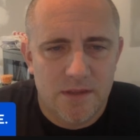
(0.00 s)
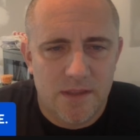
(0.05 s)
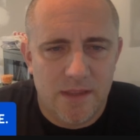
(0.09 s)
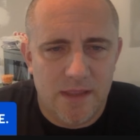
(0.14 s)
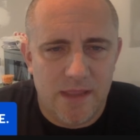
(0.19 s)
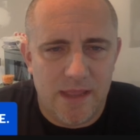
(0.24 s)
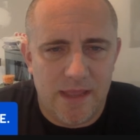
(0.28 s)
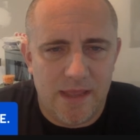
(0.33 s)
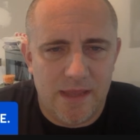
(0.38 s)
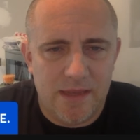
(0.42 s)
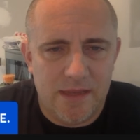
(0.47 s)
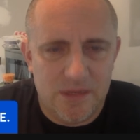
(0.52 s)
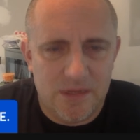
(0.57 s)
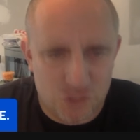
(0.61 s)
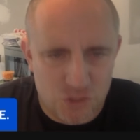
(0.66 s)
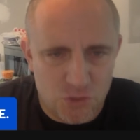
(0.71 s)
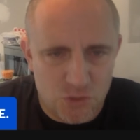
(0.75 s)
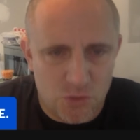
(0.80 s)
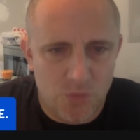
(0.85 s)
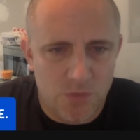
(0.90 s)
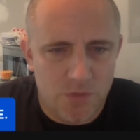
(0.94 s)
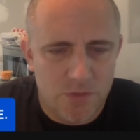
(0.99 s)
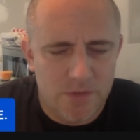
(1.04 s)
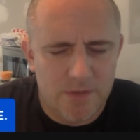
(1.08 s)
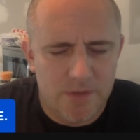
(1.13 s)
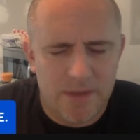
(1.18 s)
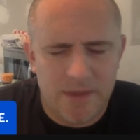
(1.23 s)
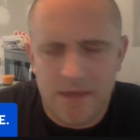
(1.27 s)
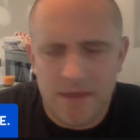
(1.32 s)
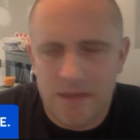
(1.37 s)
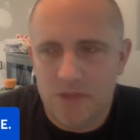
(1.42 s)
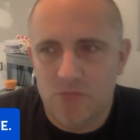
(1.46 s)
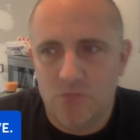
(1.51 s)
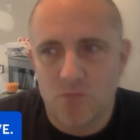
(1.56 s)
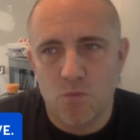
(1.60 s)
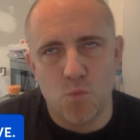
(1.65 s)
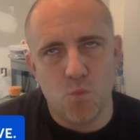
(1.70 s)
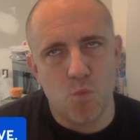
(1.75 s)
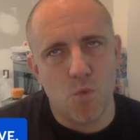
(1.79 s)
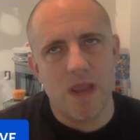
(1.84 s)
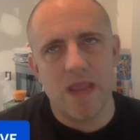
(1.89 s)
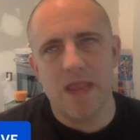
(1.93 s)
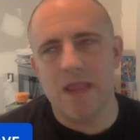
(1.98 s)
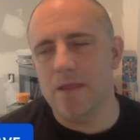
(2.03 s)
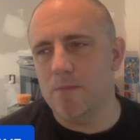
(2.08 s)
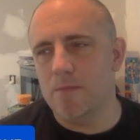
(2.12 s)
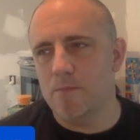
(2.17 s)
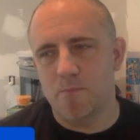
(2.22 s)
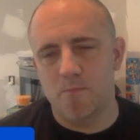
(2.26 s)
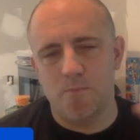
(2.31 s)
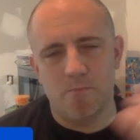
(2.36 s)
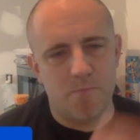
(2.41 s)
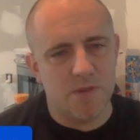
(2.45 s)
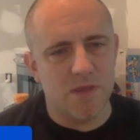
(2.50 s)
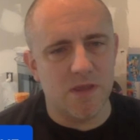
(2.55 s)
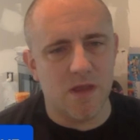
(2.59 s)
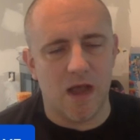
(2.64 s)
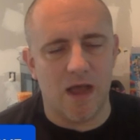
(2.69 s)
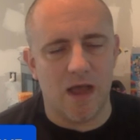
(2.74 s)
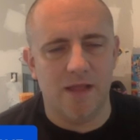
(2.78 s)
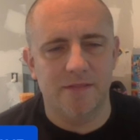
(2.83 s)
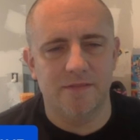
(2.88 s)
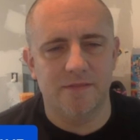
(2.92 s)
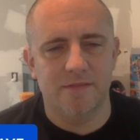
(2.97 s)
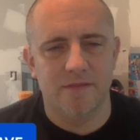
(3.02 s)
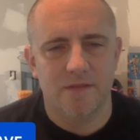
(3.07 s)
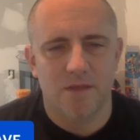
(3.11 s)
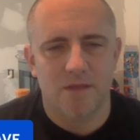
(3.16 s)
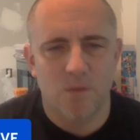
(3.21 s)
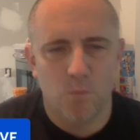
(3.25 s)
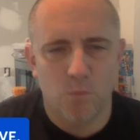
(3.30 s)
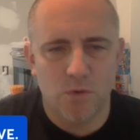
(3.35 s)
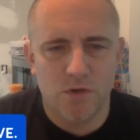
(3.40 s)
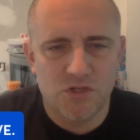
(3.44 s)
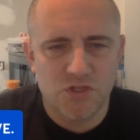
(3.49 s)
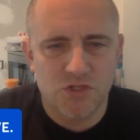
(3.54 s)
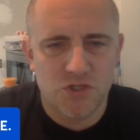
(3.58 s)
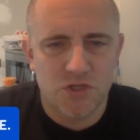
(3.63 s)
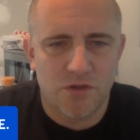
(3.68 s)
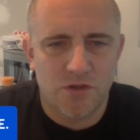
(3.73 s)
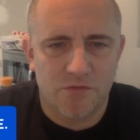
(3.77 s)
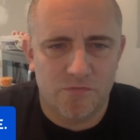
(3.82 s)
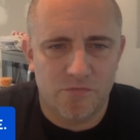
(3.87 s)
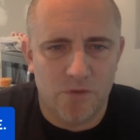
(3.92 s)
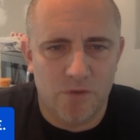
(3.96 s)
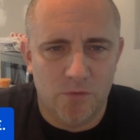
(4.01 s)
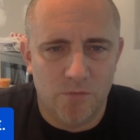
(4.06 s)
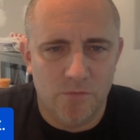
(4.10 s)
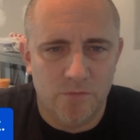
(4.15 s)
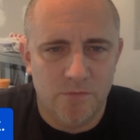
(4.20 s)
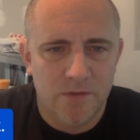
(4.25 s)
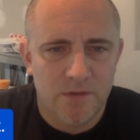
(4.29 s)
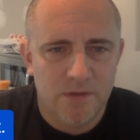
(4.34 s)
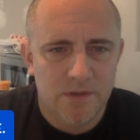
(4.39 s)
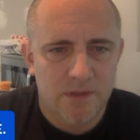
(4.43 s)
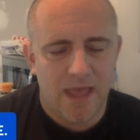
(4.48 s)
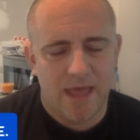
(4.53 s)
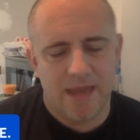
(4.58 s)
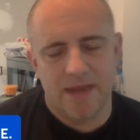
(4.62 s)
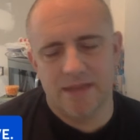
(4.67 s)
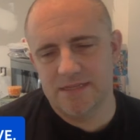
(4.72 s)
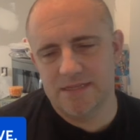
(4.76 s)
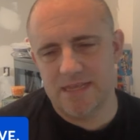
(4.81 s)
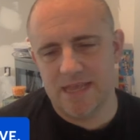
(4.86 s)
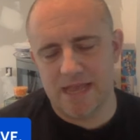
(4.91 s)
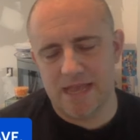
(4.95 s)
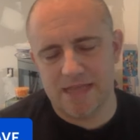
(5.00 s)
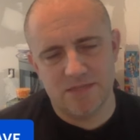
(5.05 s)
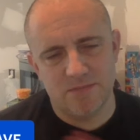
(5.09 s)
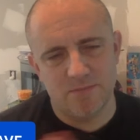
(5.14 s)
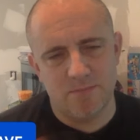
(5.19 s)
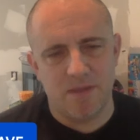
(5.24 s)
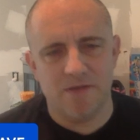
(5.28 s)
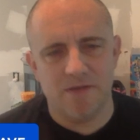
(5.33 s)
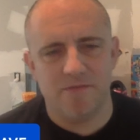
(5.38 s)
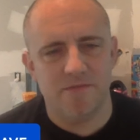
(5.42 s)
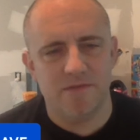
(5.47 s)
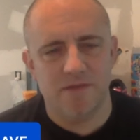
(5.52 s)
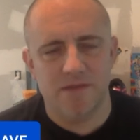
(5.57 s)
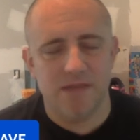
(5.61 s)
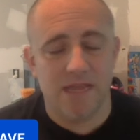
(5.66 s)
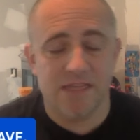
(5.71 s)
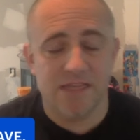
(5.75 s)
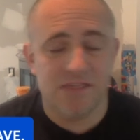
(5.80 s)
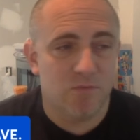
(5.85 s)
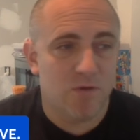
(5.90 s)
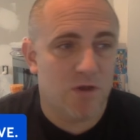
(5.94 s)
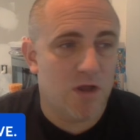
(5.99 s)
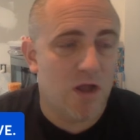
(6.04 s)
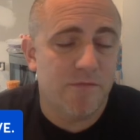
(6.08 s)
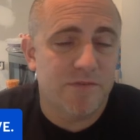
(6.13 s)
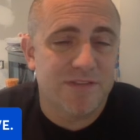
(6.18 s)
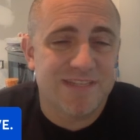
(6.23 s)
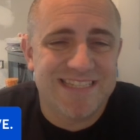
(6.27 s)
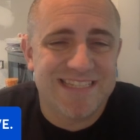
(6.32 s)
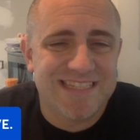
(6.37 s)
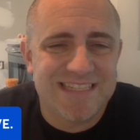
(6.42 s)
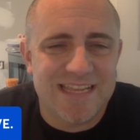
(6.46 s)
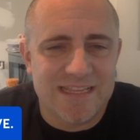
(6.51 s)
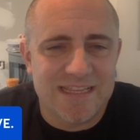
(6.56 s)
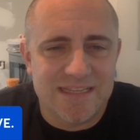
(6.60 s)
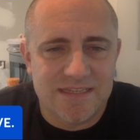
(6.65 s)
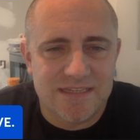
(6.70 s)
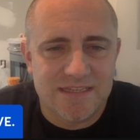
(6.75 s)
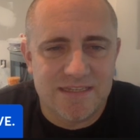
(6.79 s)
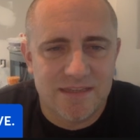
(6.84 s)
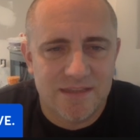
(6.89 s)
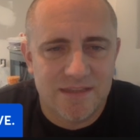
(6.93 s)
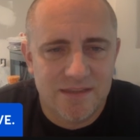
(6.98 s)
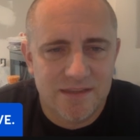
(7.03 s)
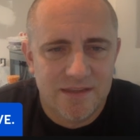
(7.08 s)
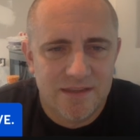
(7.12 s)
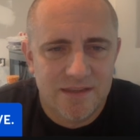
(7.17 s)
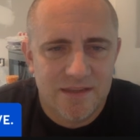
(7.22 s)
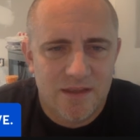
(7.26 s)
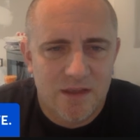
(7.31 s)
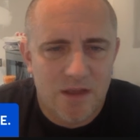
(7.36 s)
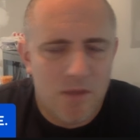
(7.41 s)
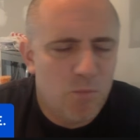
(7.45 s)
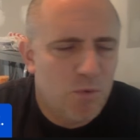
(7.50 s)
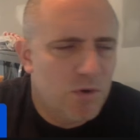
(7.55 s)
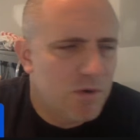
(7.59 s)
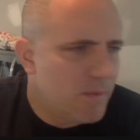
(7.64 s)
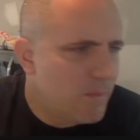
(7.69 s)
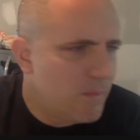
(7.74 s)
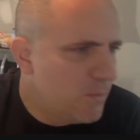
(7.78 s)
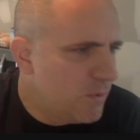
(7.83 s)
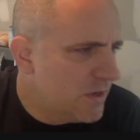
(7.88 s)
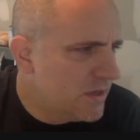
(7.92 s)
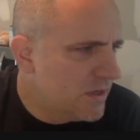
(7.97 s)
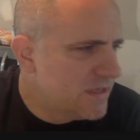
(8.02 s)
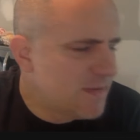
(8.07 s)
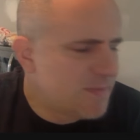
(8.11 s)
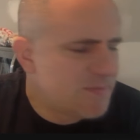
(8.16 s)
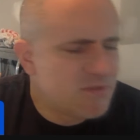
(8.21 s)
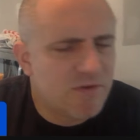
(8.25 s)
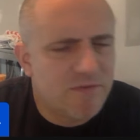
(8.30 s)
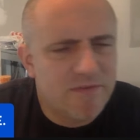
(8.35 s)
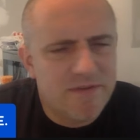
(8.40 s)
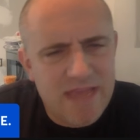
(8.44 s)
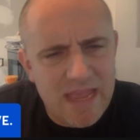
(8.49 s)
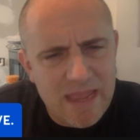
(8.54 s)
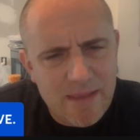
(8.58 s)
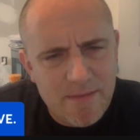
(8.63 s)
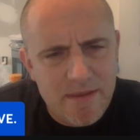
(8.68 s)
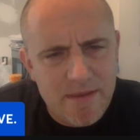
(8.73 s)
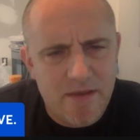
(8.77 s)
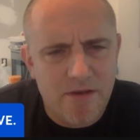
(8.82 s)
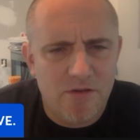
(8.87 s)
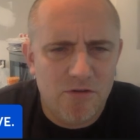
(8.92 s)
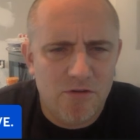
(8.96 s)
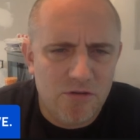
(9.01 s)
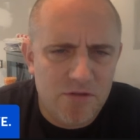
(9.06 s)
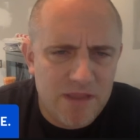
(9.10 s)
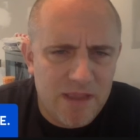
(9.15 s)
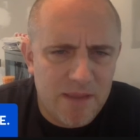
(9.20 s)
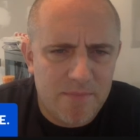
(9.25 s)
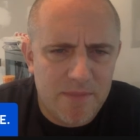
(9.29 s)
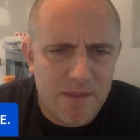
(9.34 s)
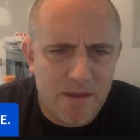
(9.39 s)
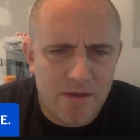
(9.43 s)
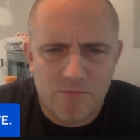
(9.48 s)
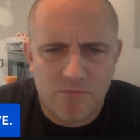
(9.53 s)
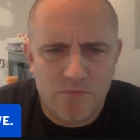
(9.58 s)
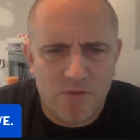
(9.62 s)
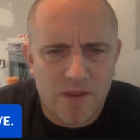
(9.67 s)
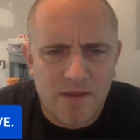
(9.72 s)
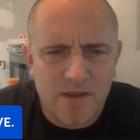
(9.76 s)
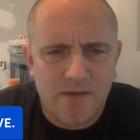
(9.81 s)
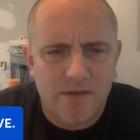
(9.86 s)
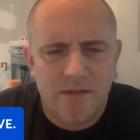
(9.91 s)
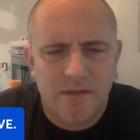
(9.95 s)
and his shoulder and threw way beyond what he should have thrown. And as he hasn't benefited, he hasn't recovered since. With the exception of a game here, a good game there, right?